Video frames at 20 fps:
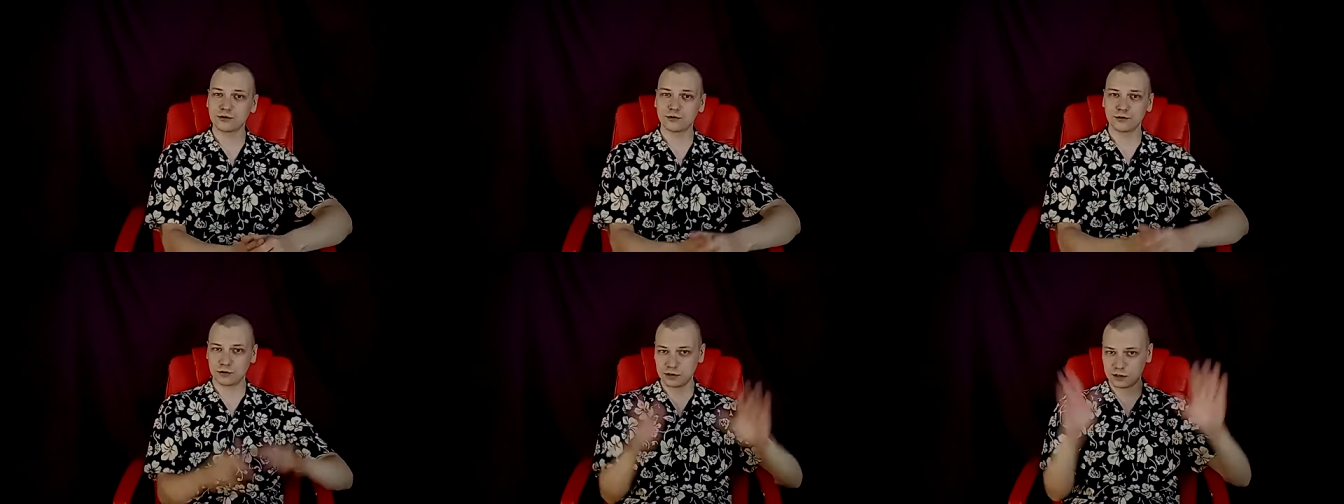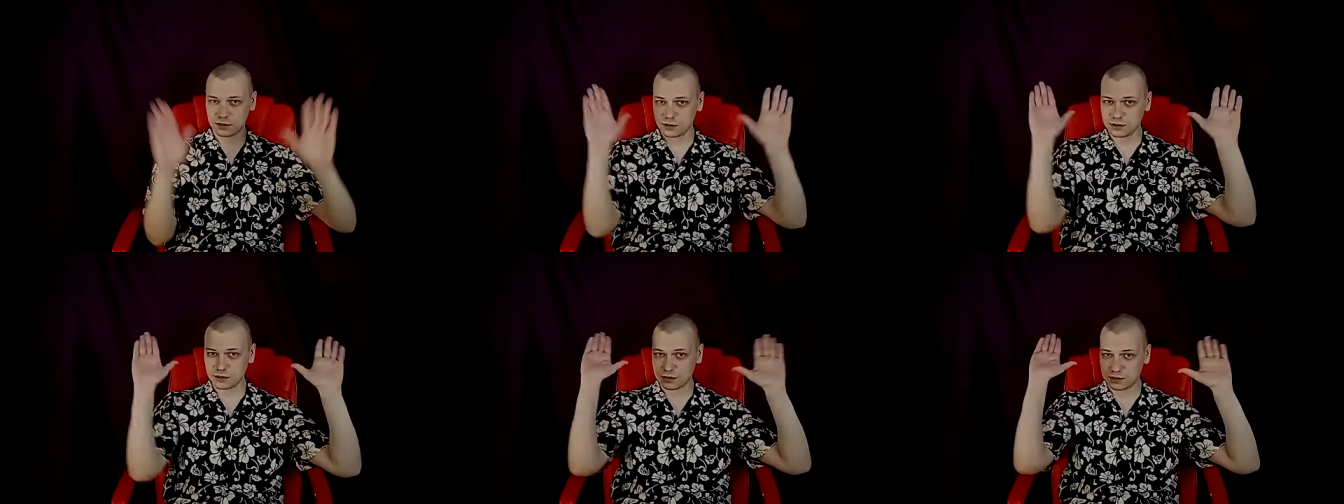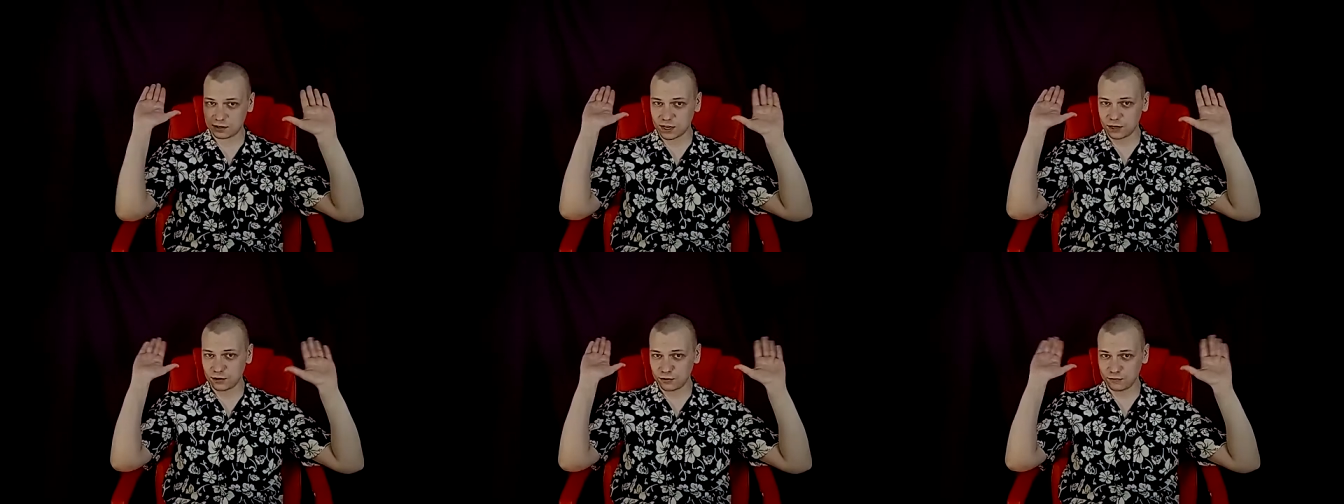So this is
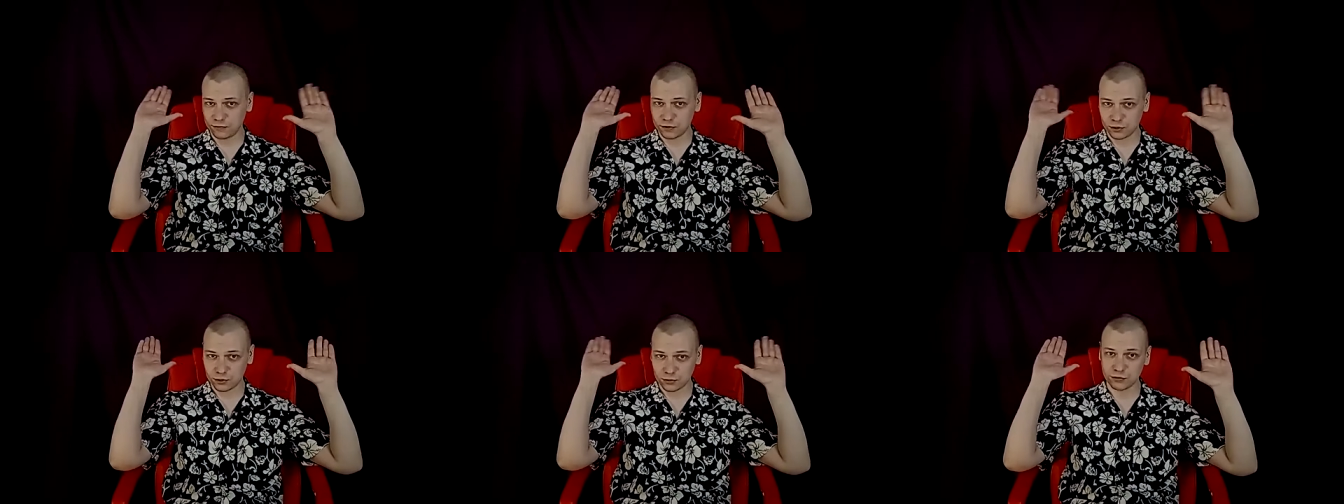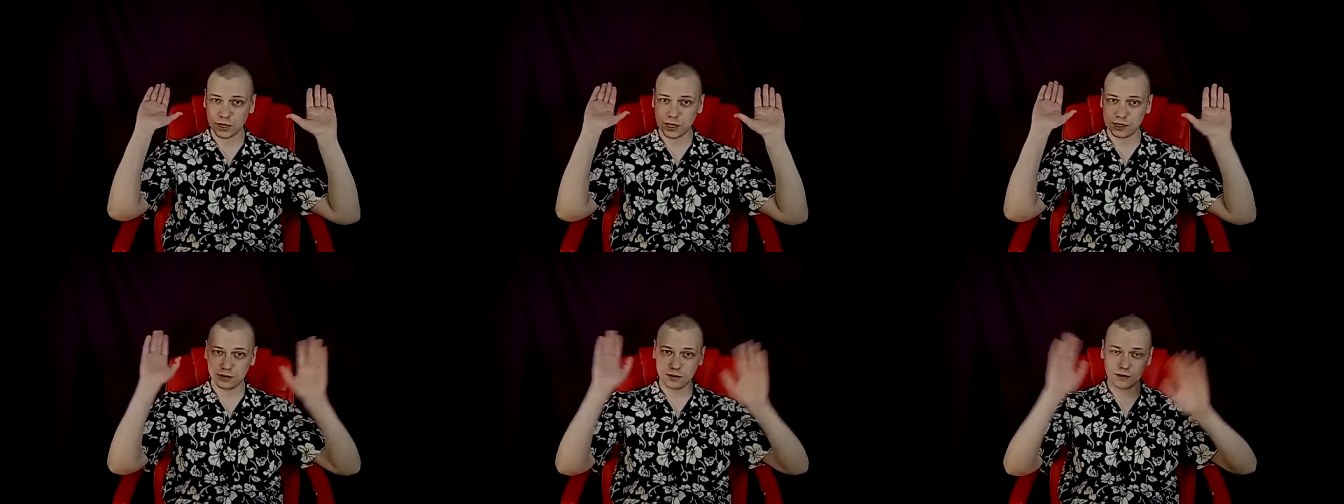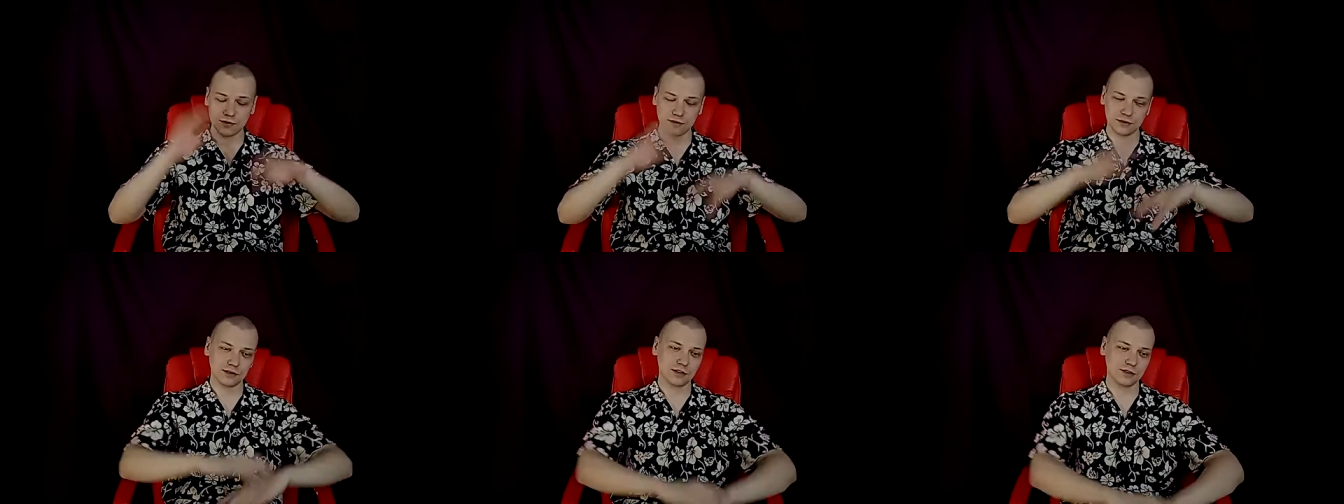the sign of a
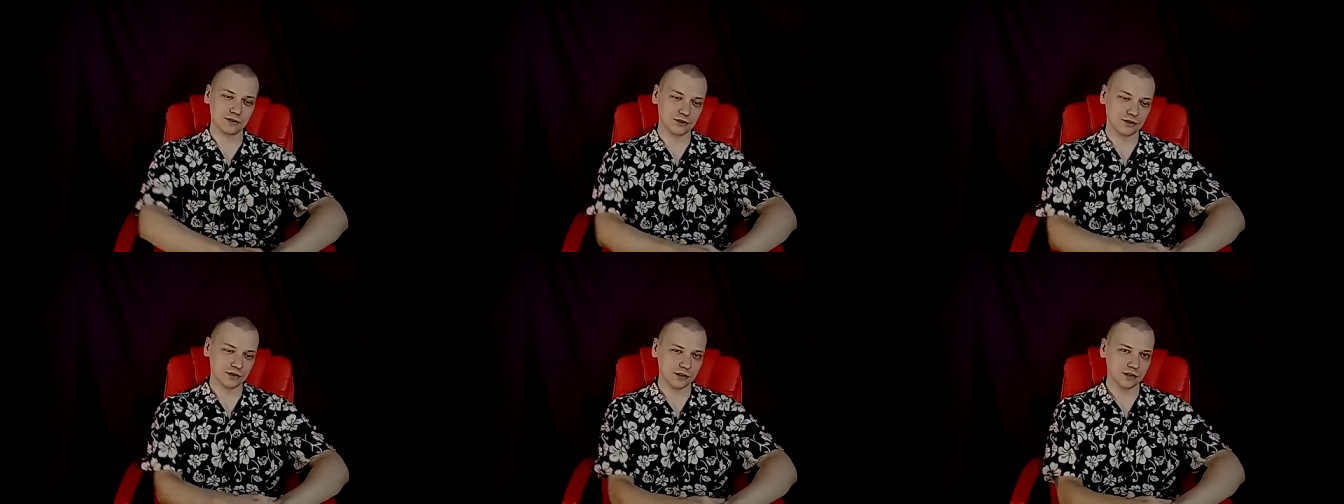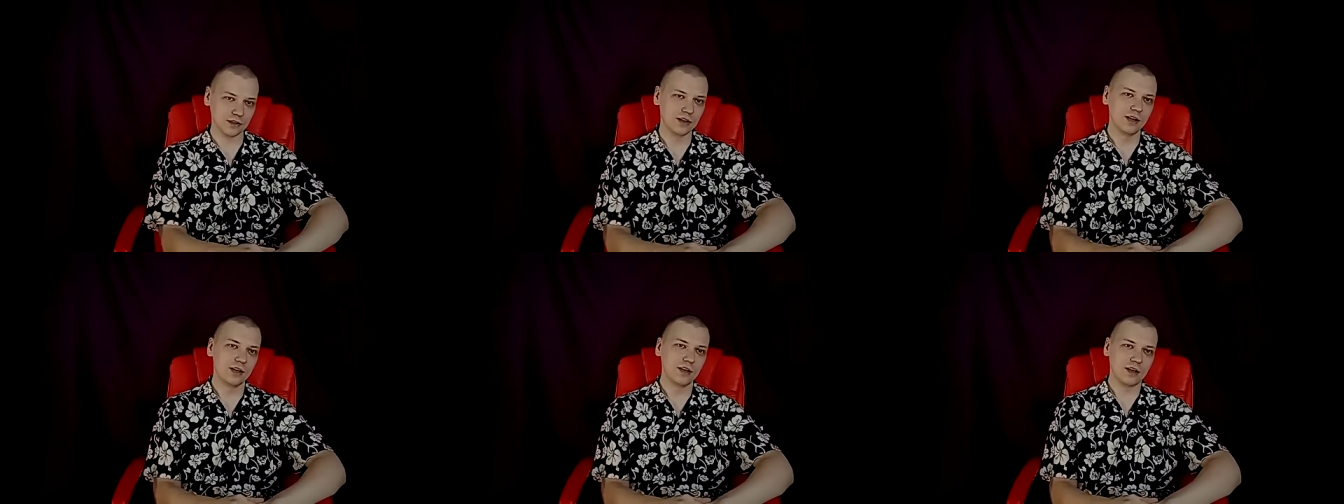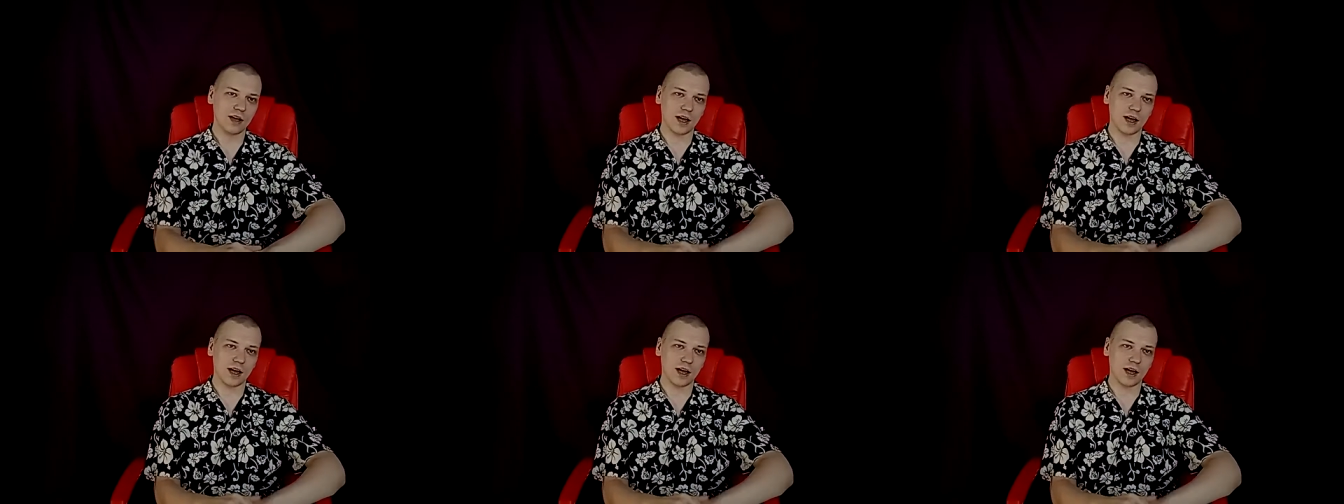surrender, essentially.